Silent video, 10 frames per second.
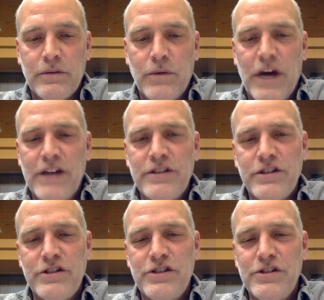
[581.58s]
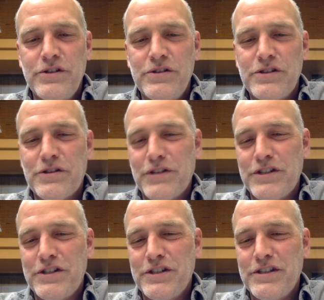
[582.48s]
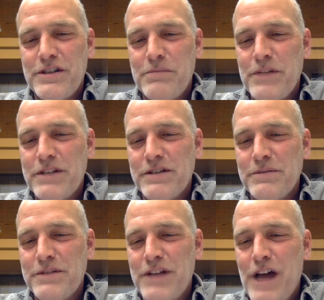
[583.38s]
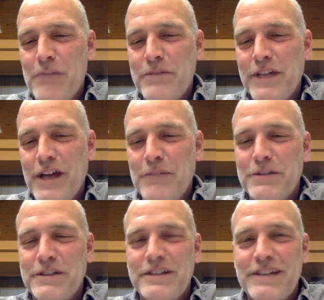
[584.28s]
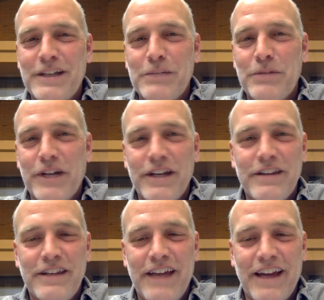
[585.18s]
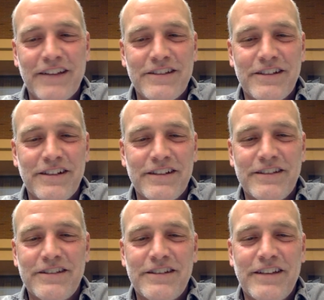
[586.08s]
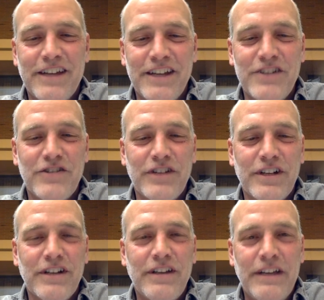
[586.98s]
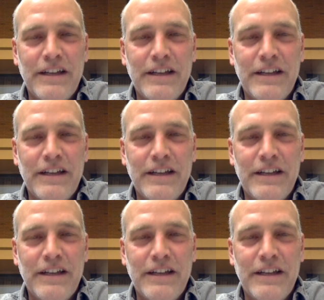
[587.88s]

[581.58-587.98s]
Why should Jews, Christians, and Muslims not be able to celebrate the exodus, the hijrah,